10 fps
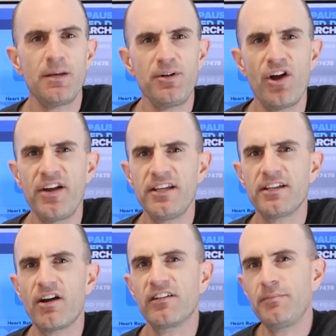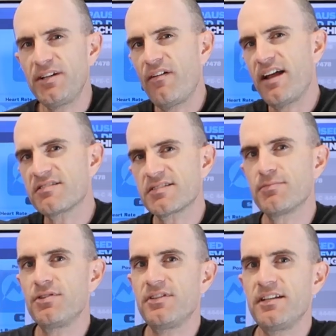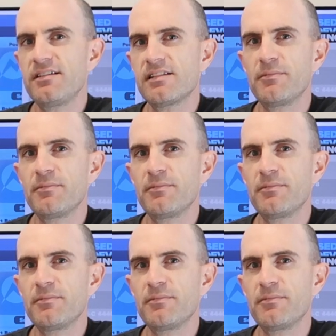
Let me know how you go. Let me know how smooth it is.